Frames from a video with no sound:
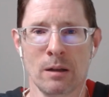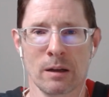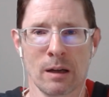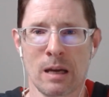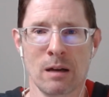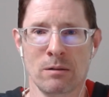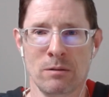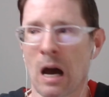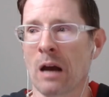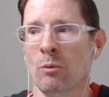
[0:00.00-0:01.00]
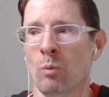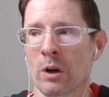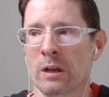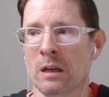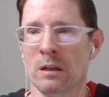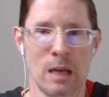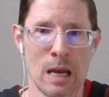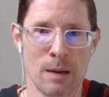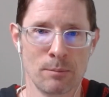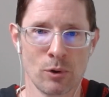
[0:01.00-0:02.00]
Like, I can't not work in
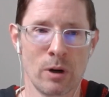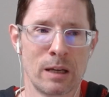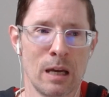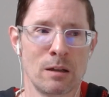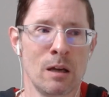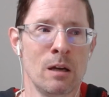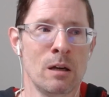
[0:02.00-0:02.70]
games, or I can't